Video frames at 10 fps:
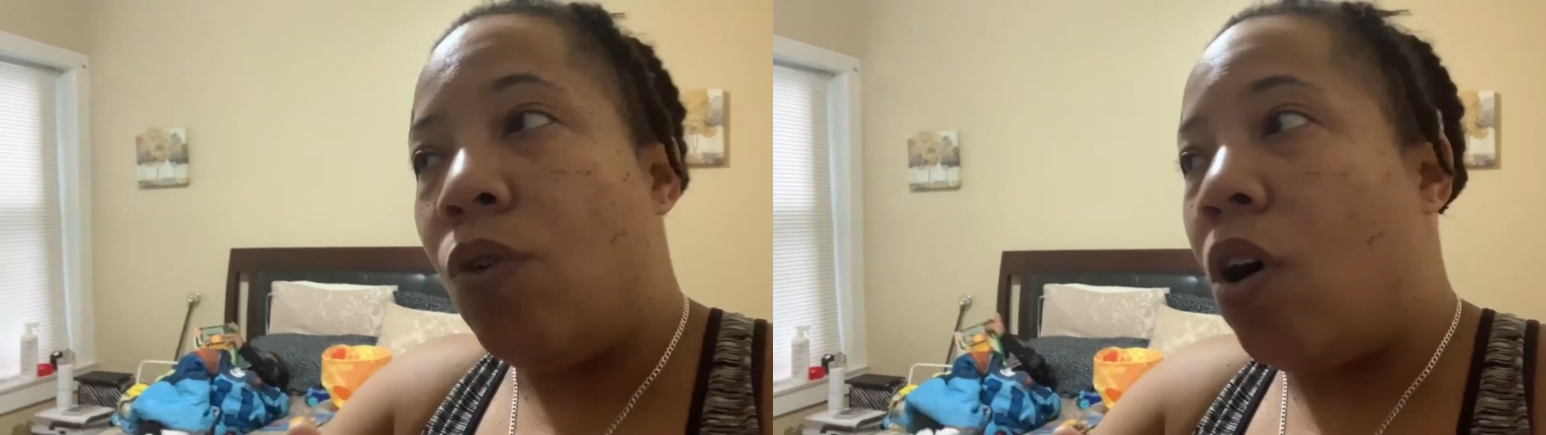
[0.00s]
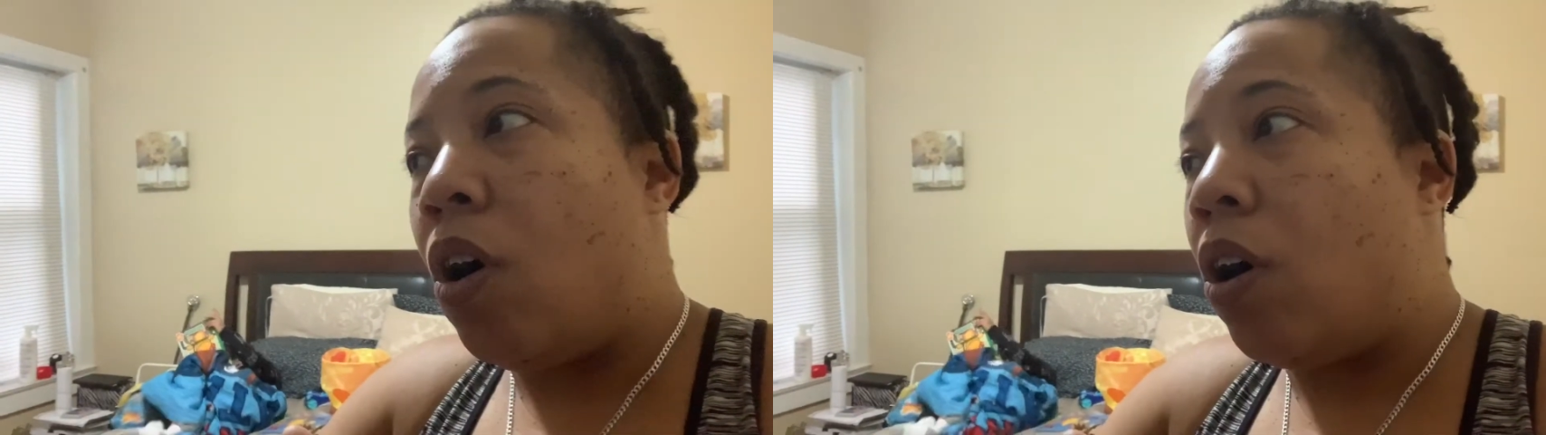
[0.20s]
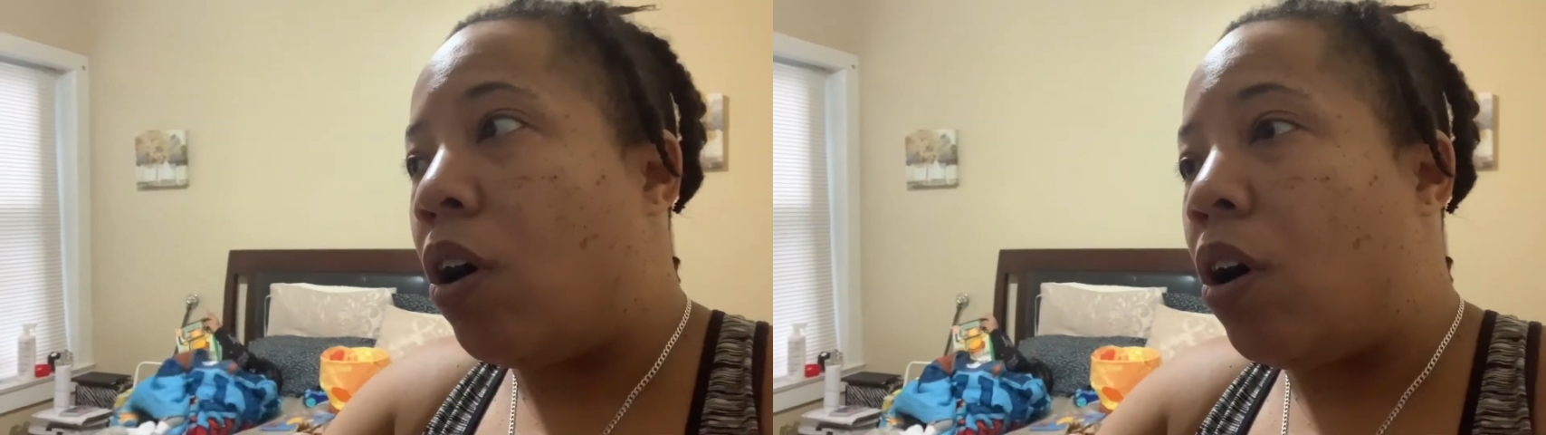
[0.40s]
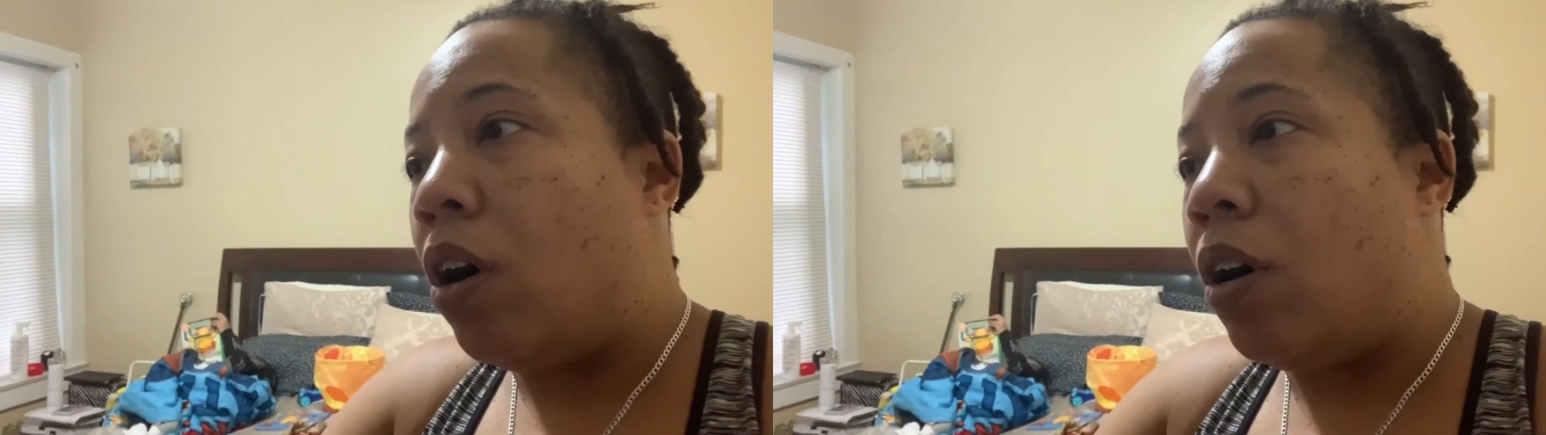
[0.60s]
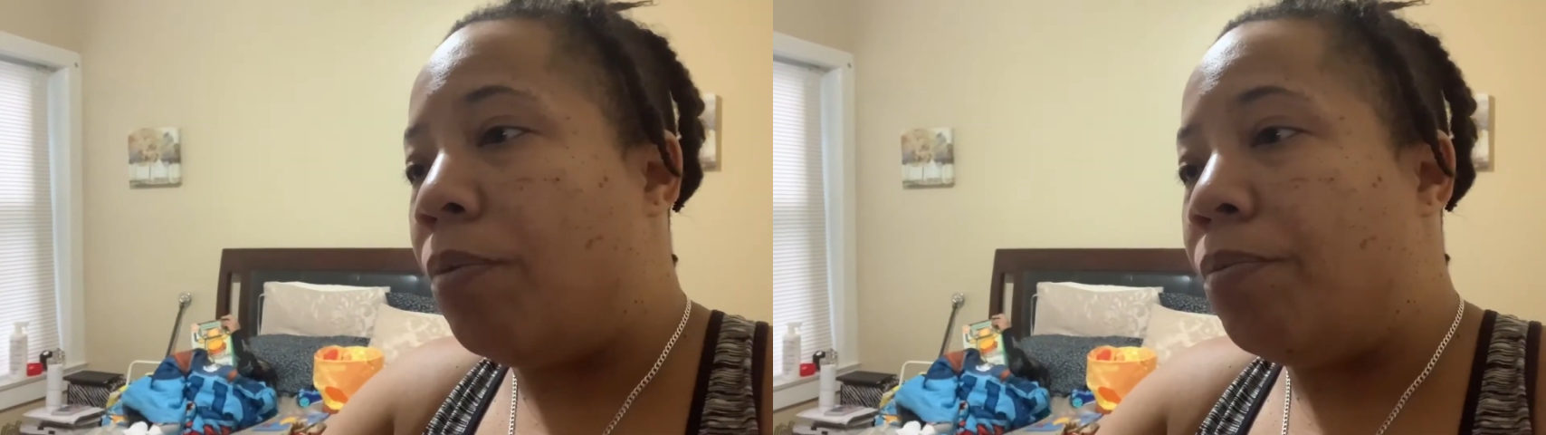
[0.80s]
are
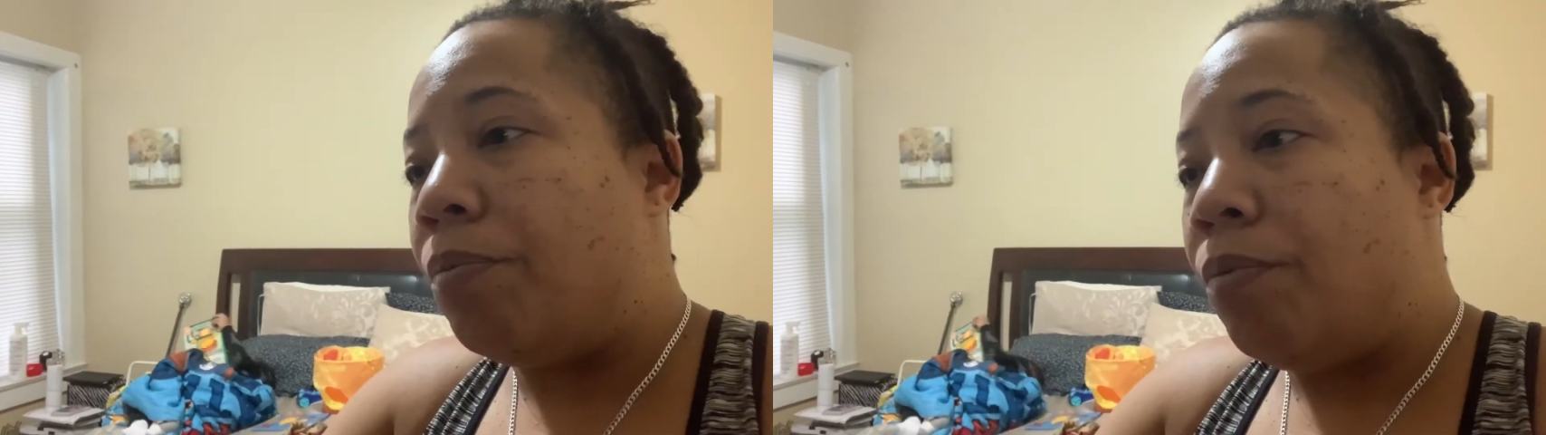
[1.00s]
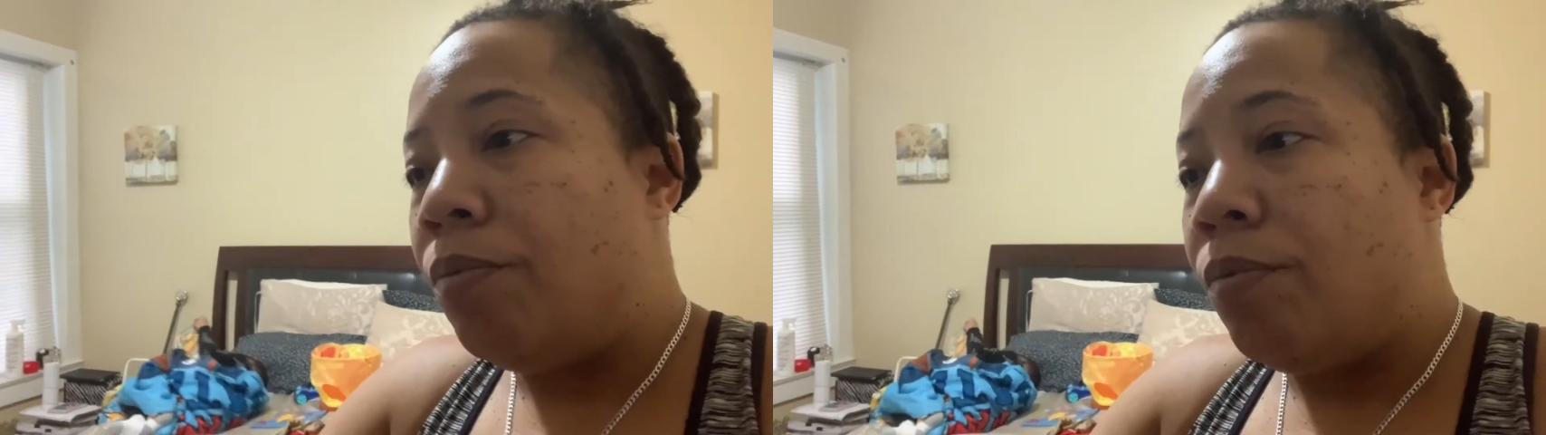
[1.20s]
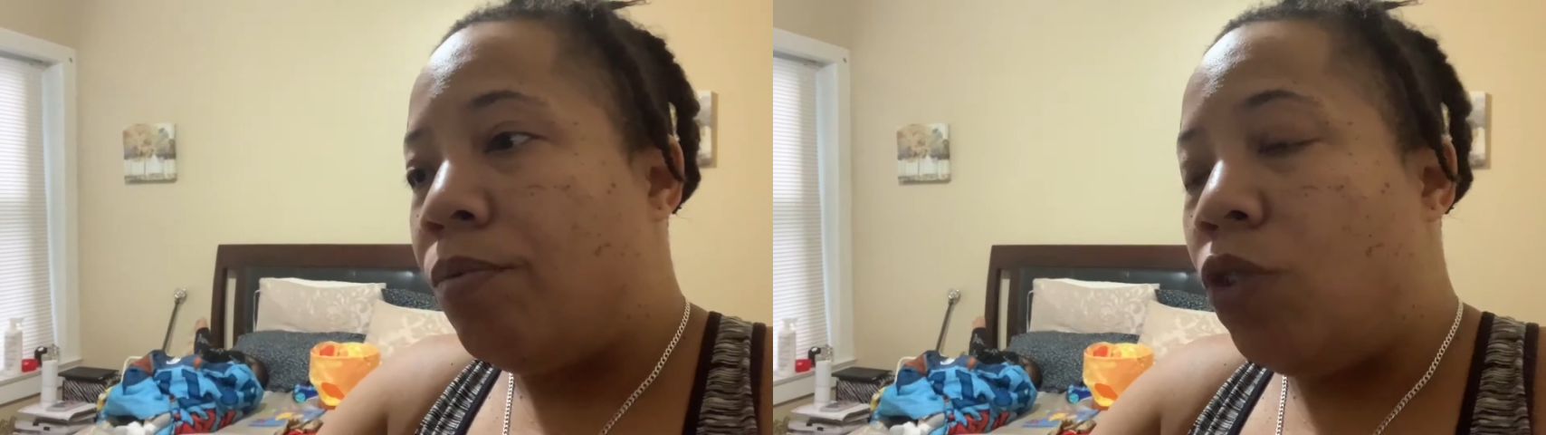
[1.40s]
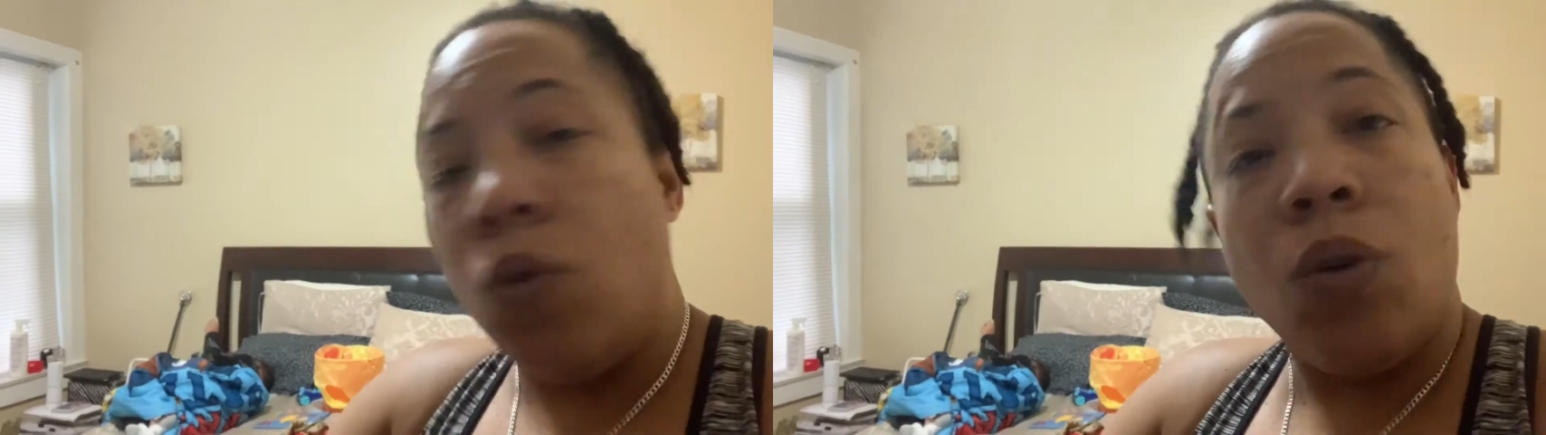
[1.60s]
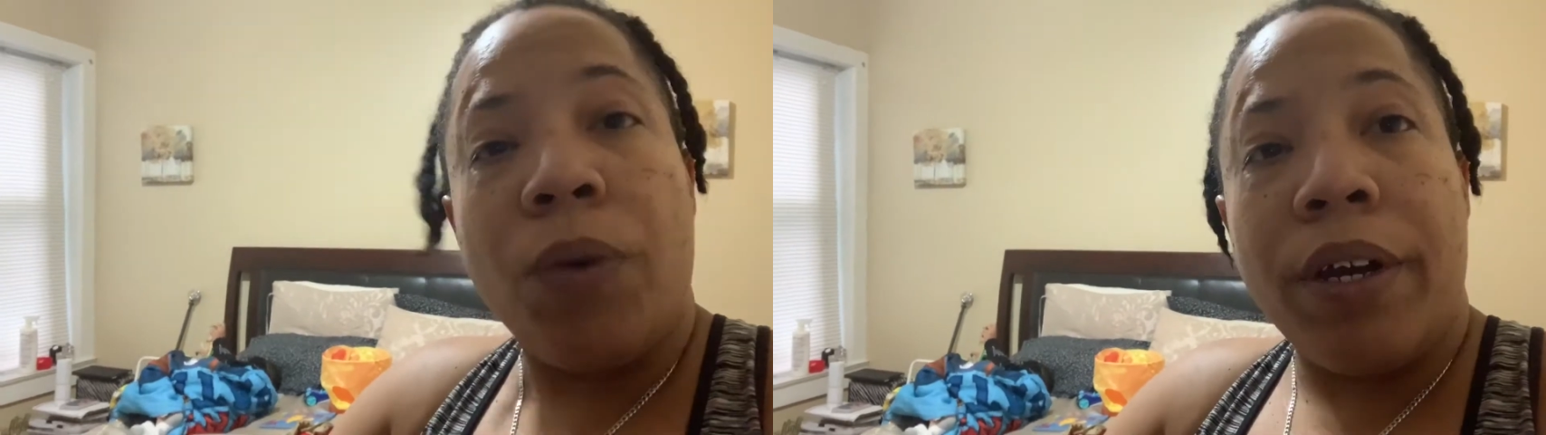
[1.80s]

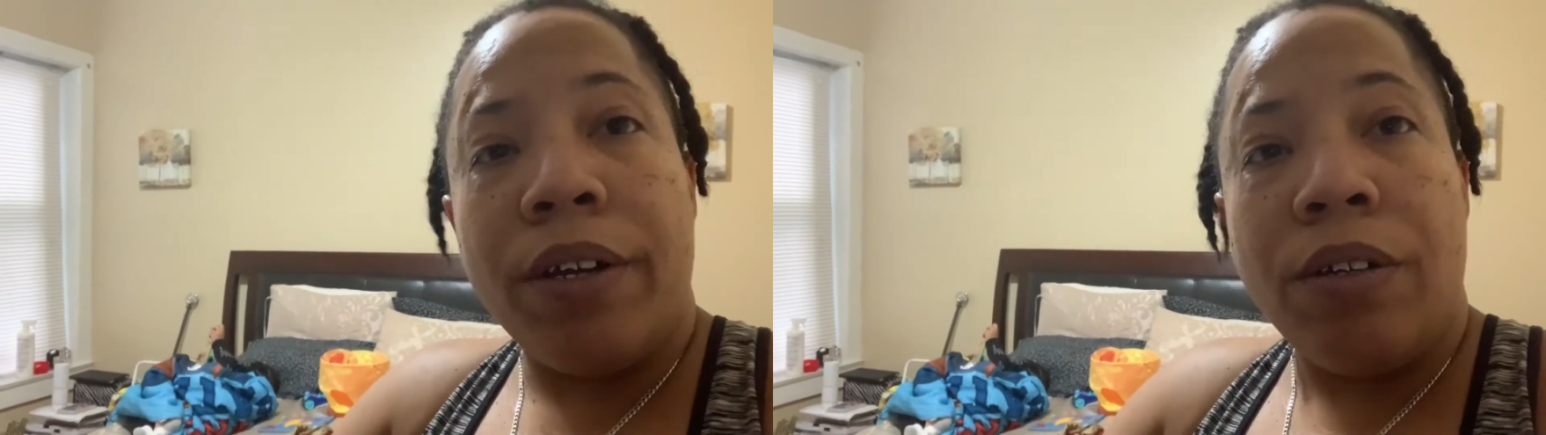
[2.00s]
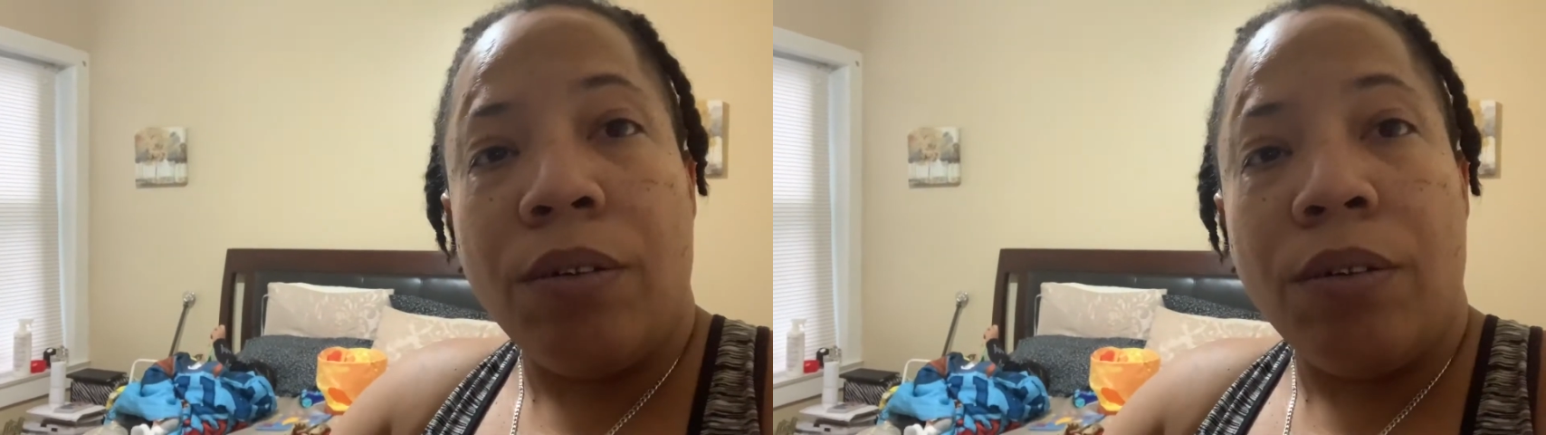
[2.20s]
doing well.